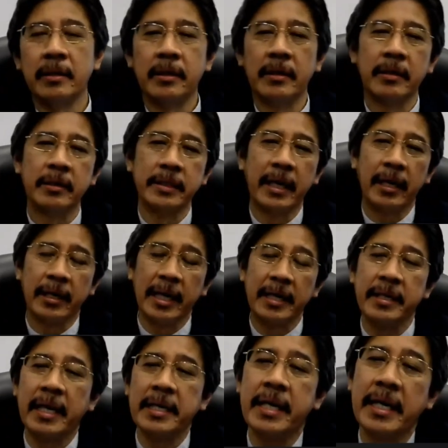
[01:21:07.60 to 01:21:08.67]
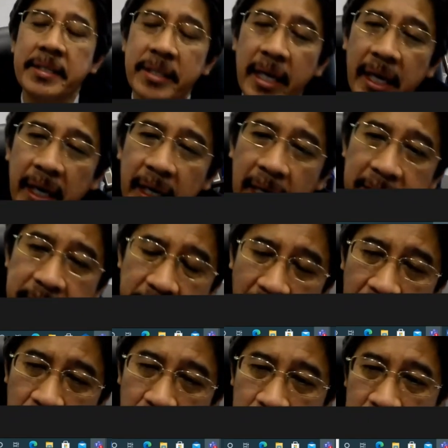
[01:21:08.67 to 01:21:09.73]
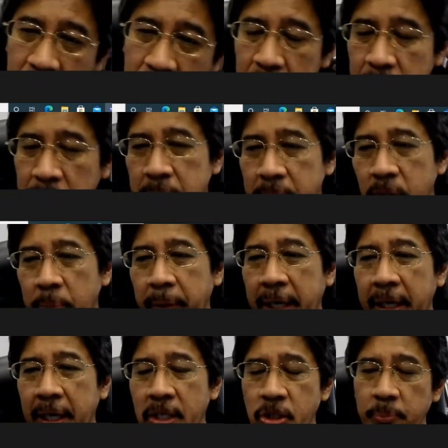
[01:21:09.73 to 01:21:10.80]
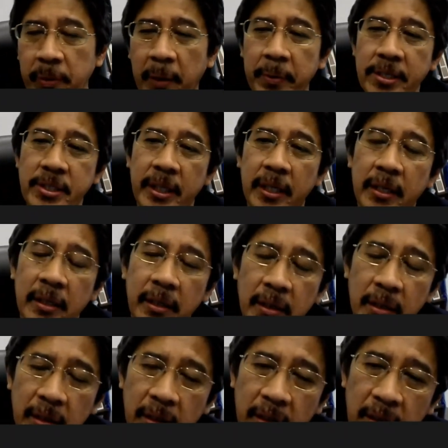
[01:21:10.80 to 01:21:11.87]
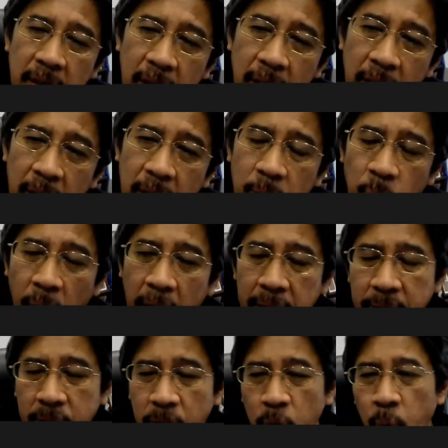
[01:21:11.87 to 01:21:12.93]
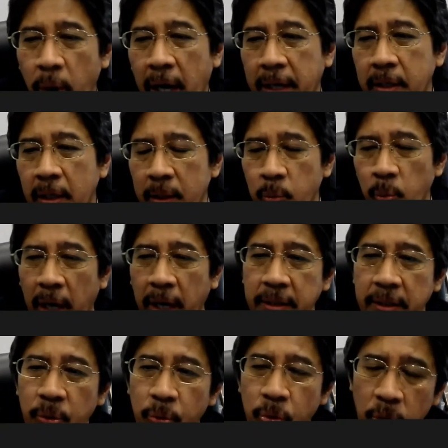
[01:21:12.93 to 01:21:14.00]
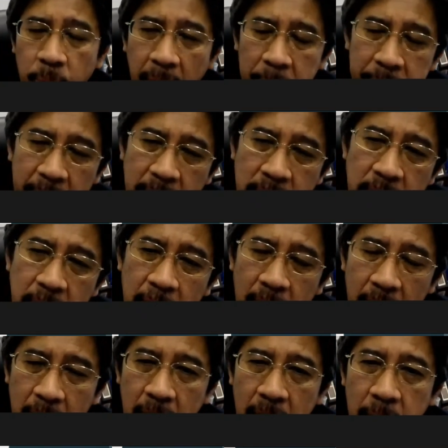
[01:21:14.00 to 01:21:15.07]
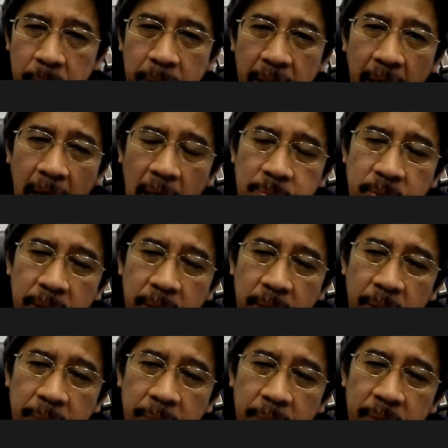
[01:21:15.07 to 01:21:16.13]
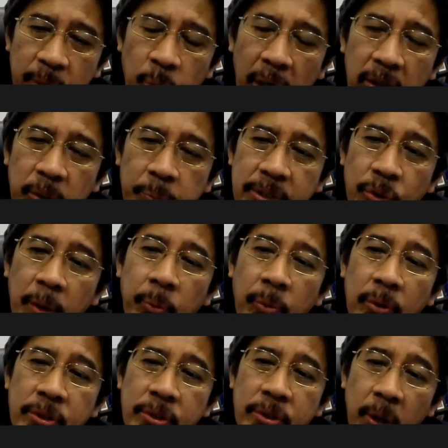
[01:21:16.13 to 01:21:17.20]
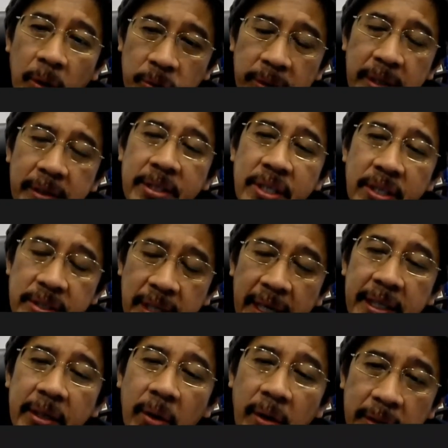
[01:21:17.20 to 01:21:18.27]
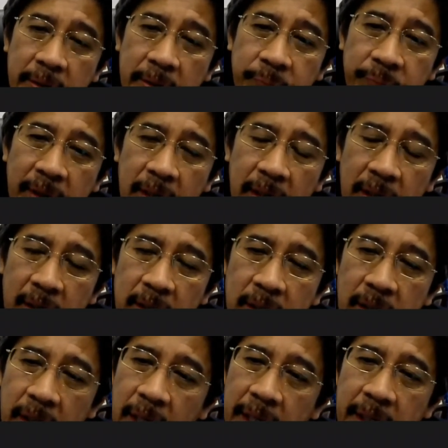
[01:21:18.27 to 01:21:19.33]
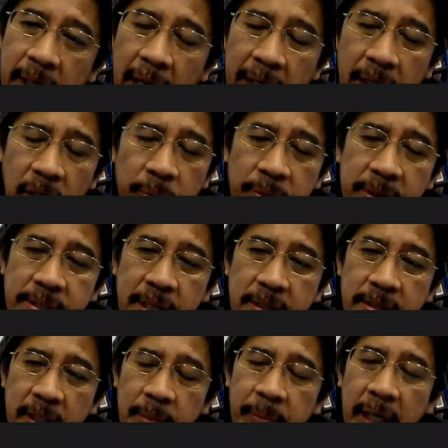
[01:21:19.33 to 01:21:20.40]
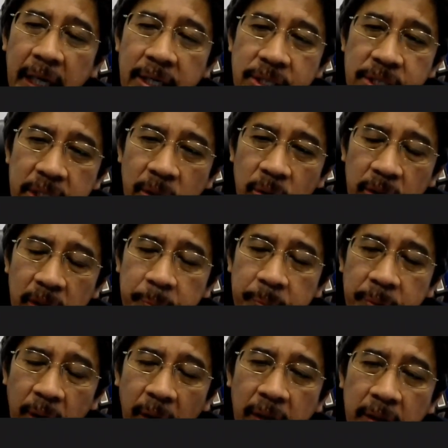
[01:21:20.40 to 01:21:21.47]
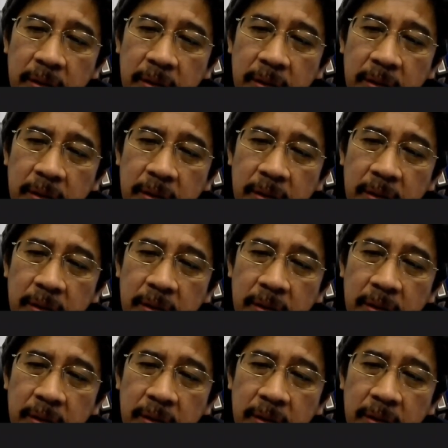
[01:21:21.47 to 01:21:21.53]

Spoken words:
Yeah. Let's say you manage to publish one Q1 and one Q2 papers. Perhaps if you want to pursue your postdoctoral research later on in any universities in Malaysia or abroad,